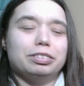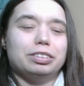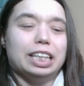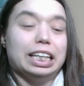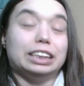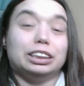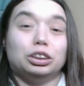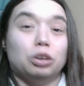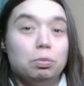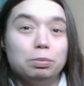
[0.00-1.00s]
that it's
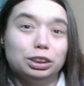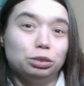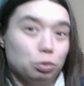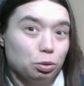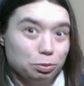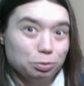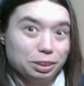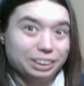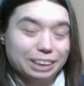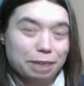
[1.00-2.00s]
so much more
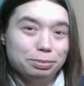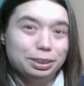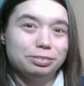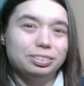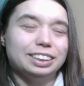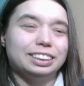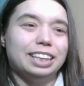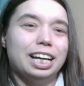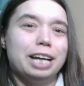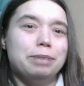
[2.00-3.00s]
receptive this
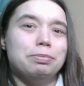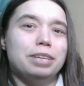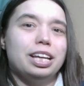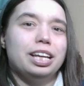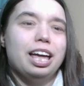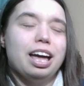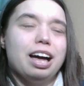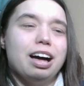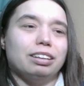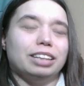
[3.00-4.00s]
time
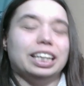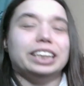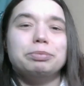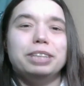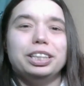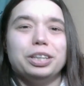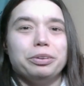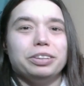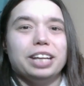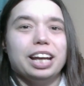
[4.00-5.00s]
lets me
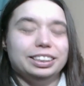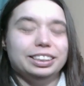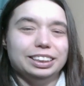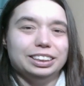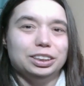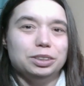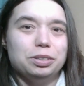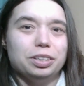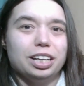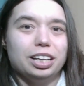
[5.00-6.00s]
know that I did
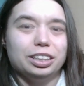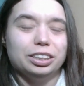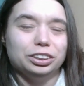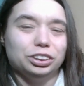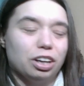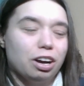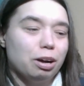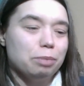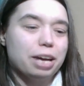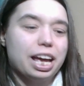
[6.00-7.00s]
do a good
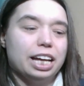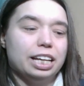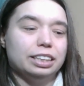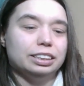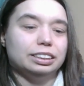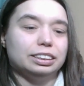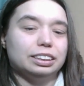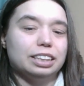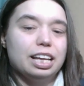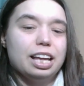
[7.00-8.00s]
job and
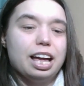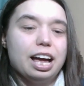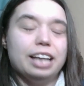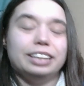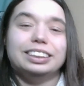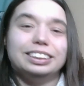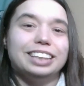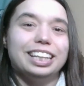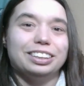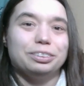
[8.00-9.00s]
I did
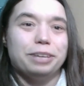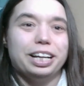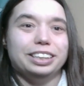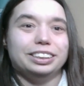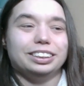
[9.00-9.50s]
take the right